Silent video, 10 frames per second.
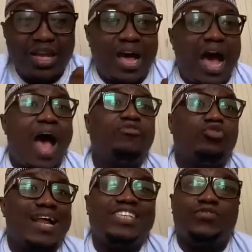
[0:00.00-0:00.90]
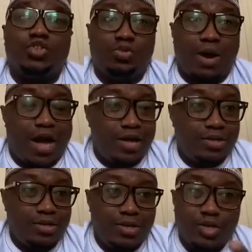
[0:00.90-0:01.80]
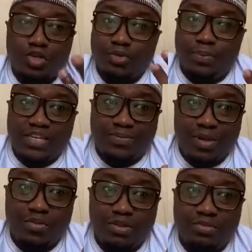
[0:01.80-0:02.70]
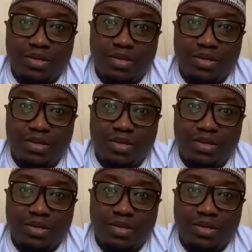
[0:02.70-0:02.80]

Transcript: I have to rush for Jum'ah, so please bear with me.